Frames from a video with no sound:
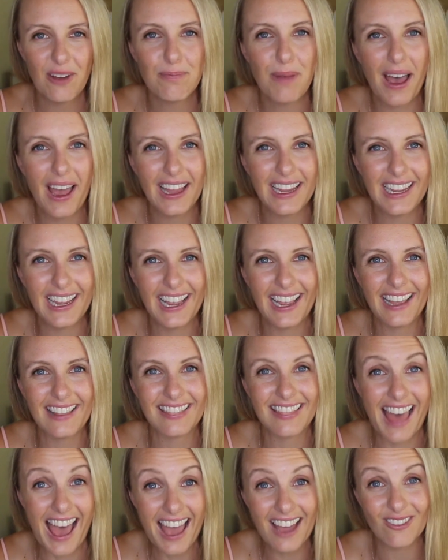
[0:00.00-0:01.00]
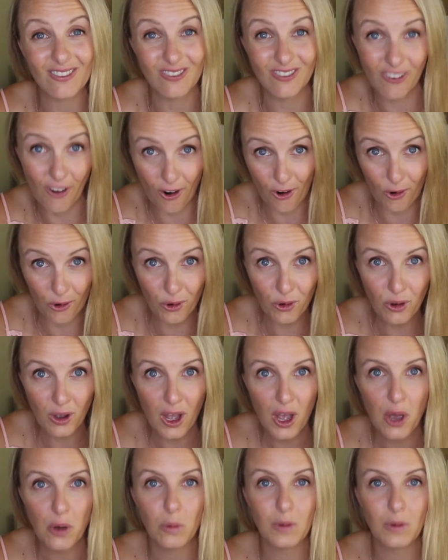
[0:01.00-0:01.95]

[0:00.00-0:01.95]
But that role